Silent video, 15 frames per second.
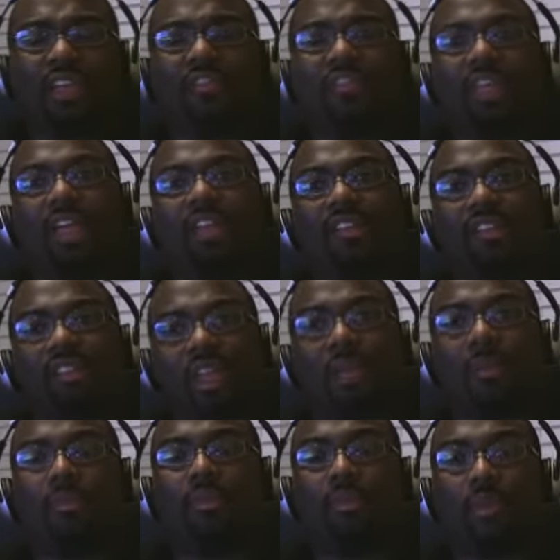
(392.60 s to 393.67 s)
if that
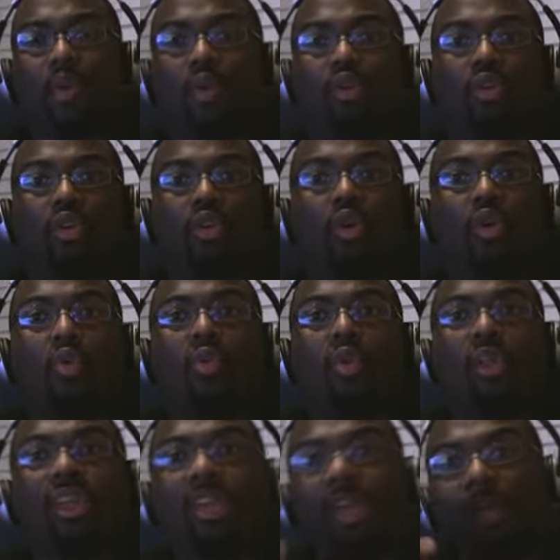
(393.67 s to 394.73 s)
damn promoter
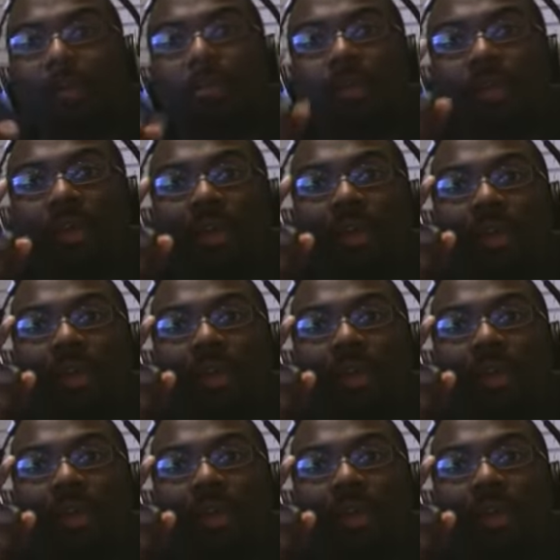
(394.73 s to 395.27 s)
would have kept